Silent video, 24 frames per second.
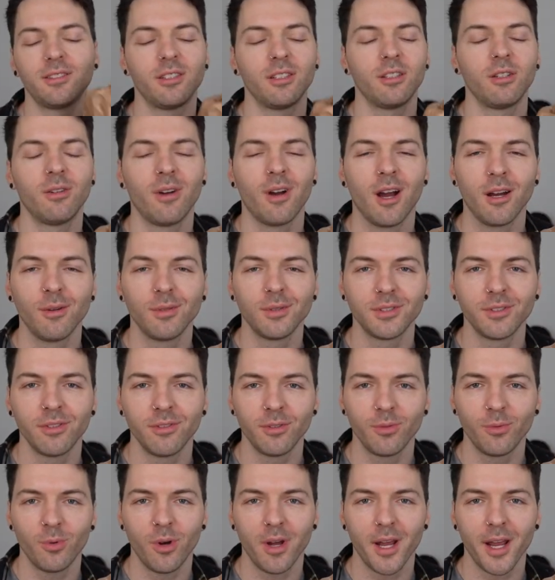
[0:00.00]
So I was on
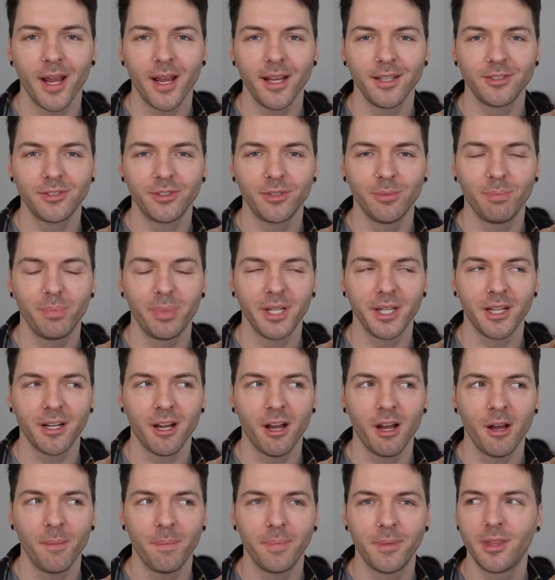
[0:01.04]
the way to pick
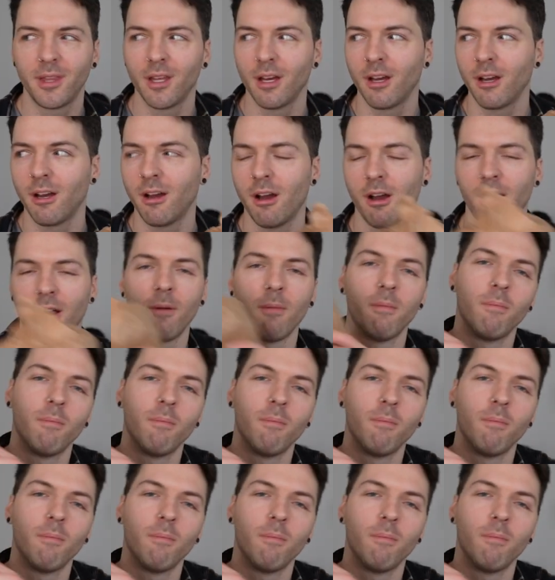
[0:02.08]
up the